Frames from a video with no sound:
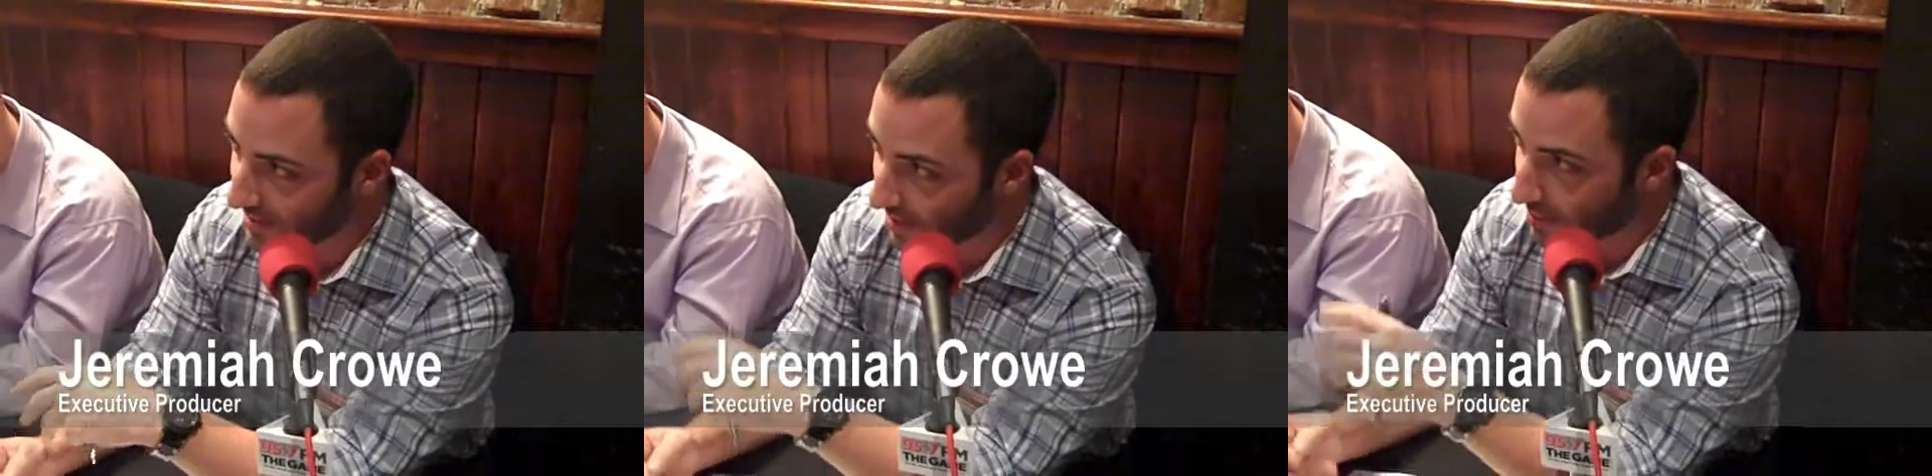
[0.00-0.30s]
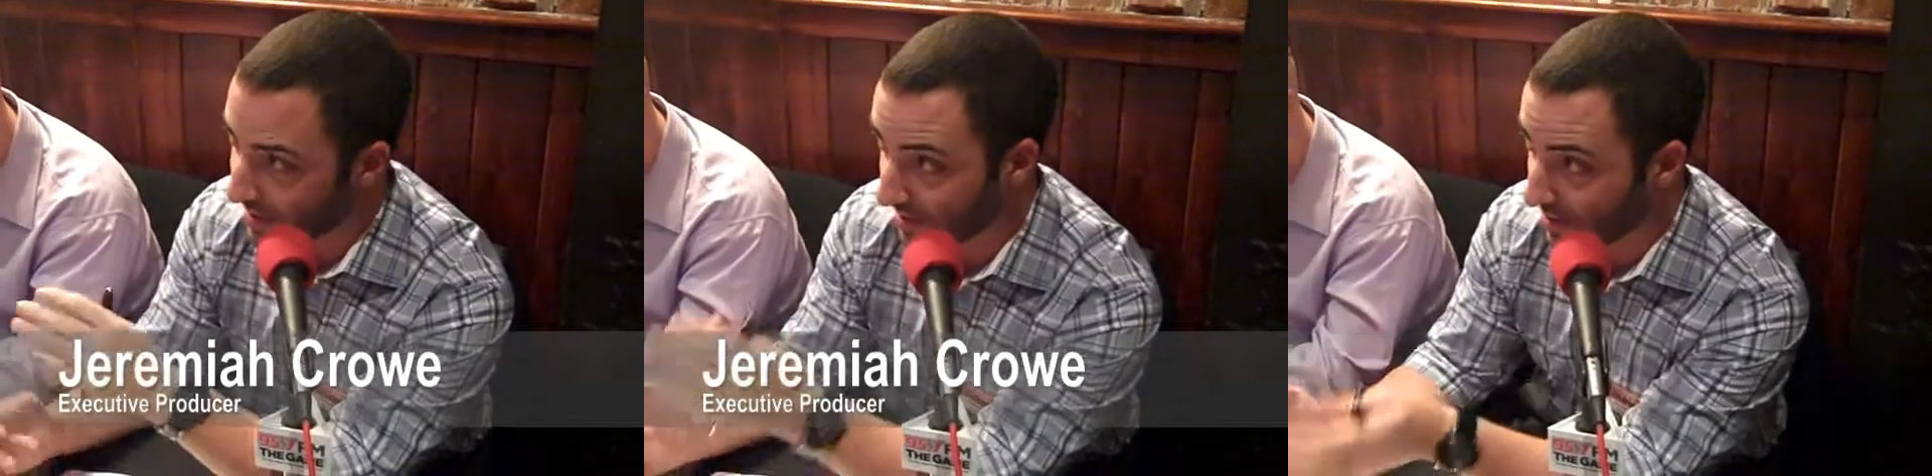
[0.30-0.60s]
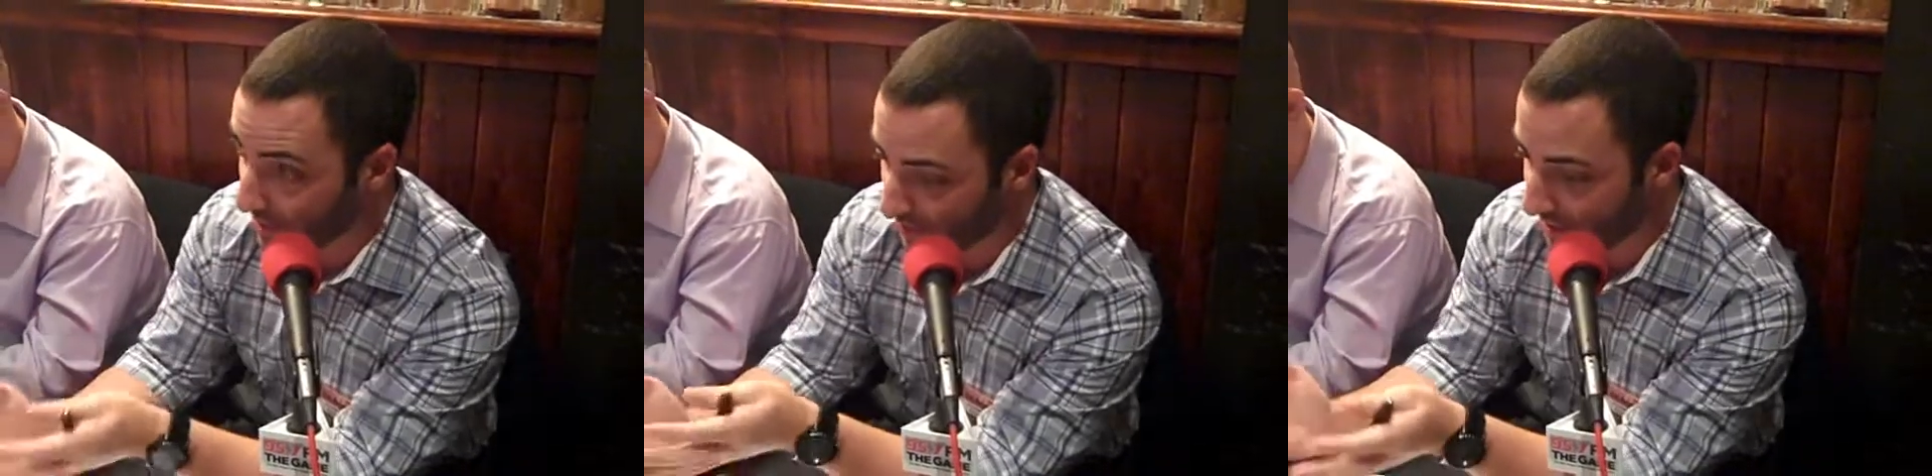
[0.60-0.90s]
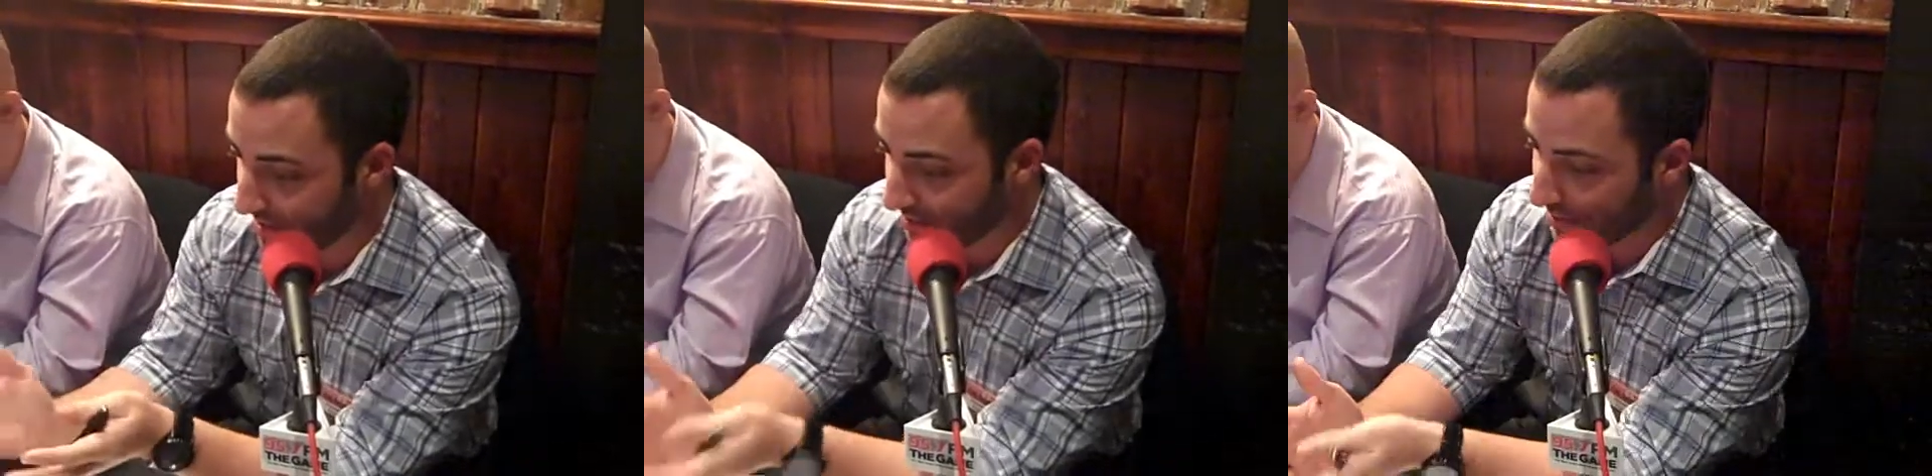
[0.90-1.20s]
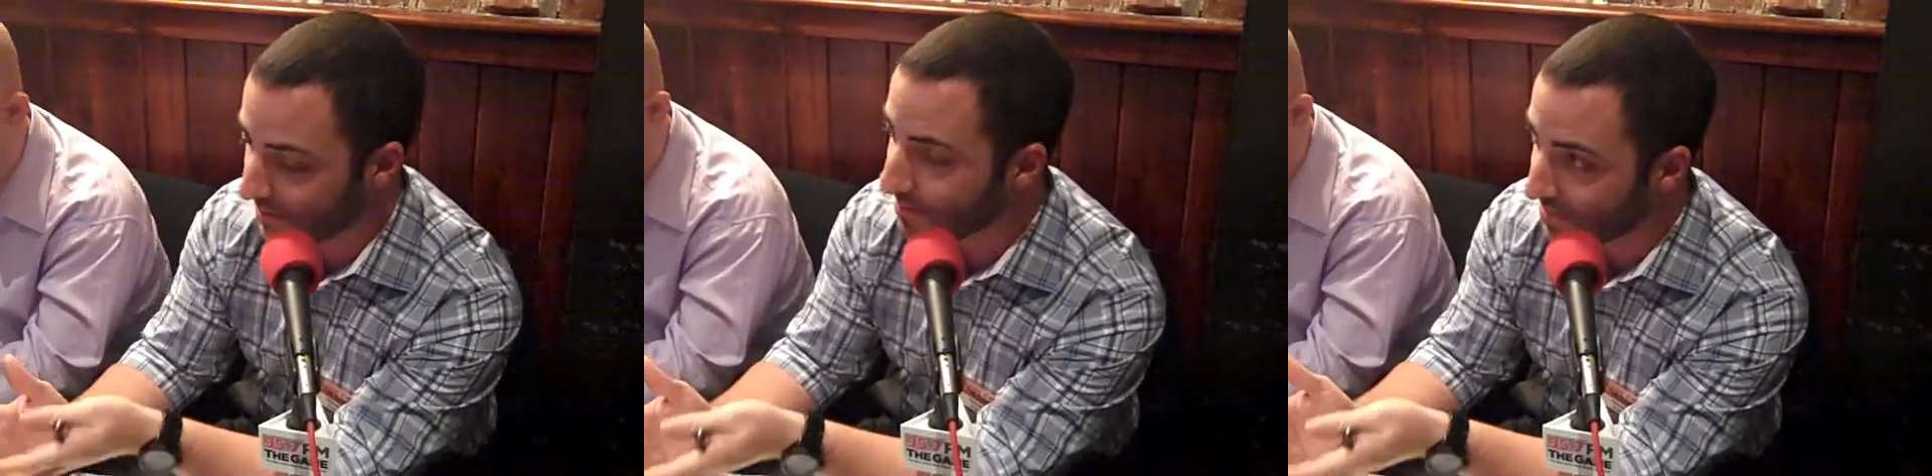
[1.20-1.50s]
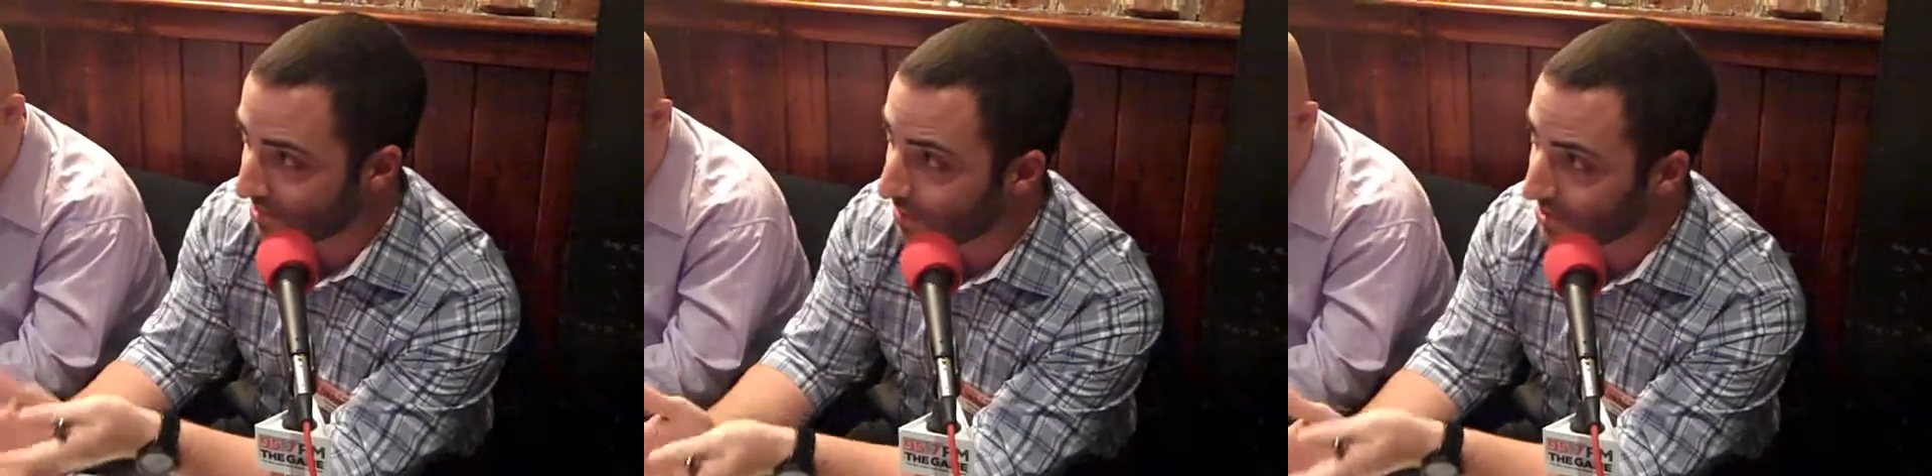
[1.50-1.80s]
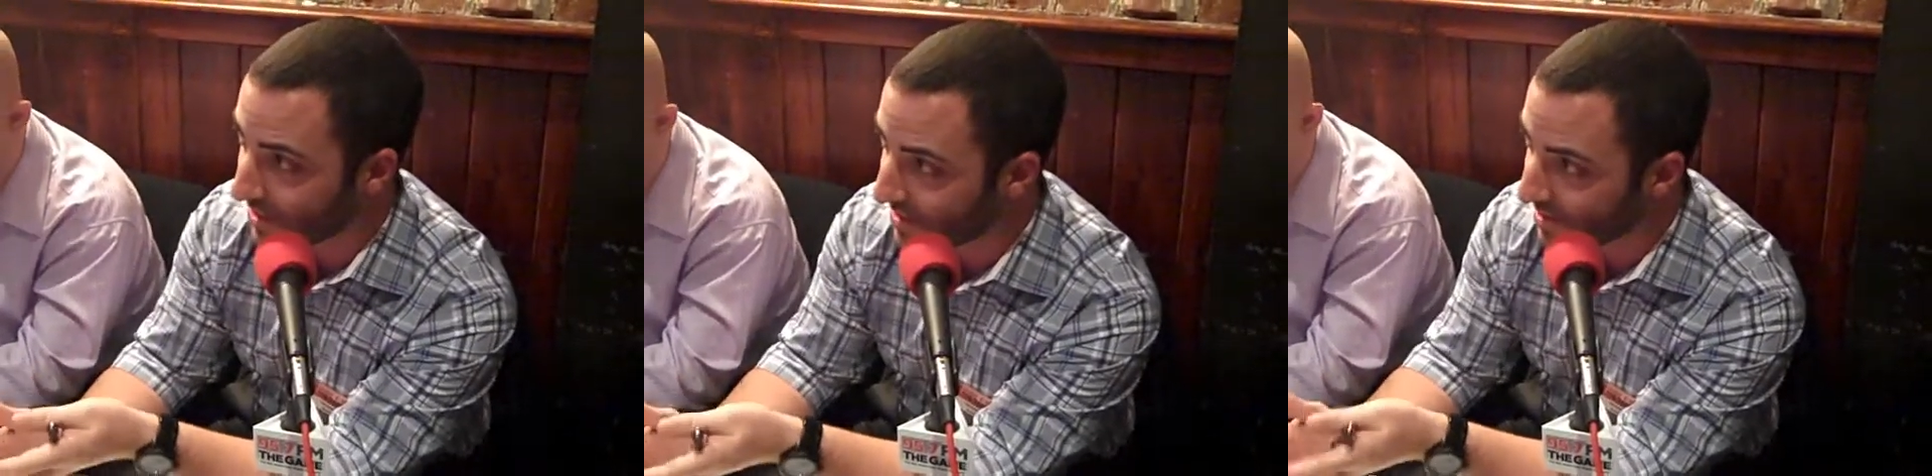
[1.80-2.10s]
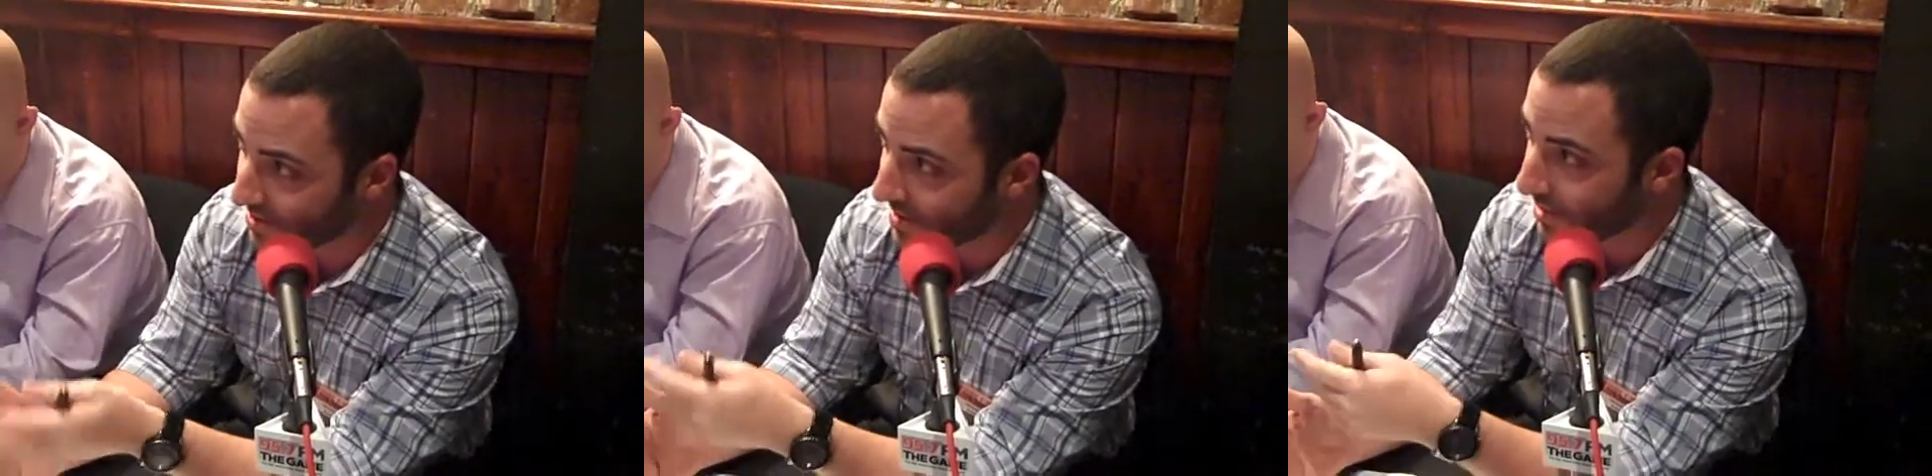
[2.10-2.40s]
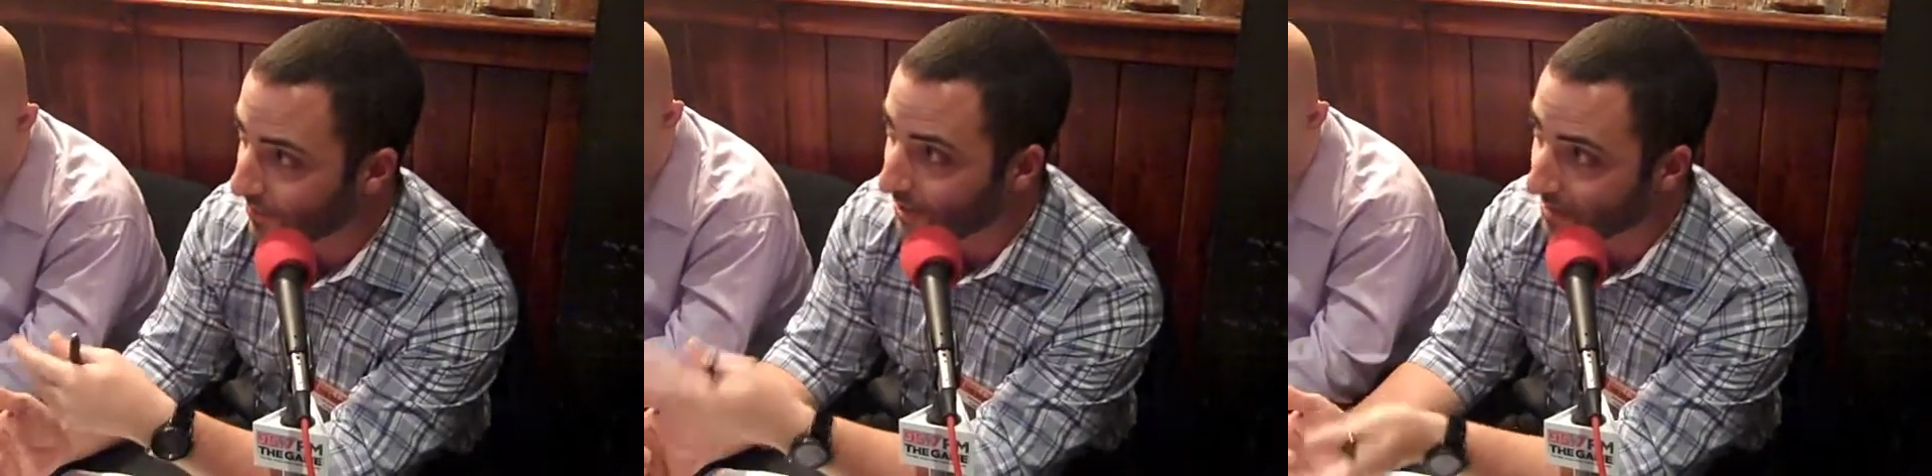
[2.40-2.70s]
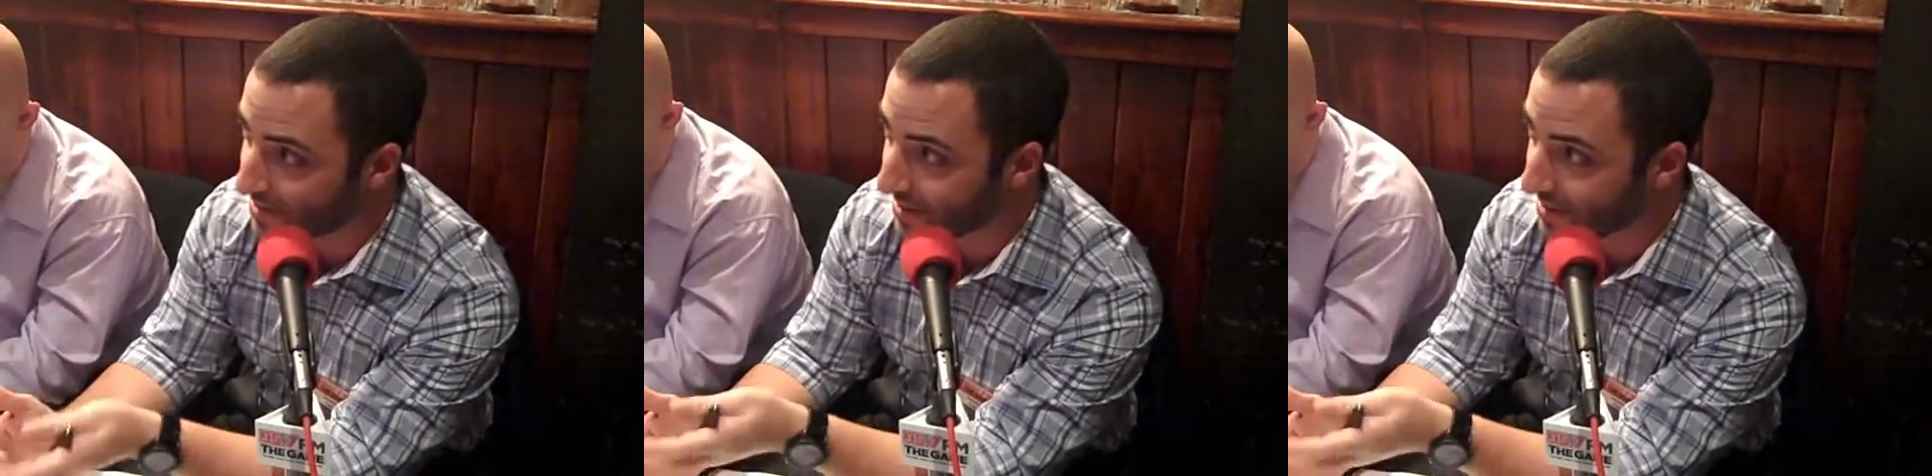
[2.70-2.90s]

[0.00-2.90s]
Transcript: in particular when that's your subject and you're saying five,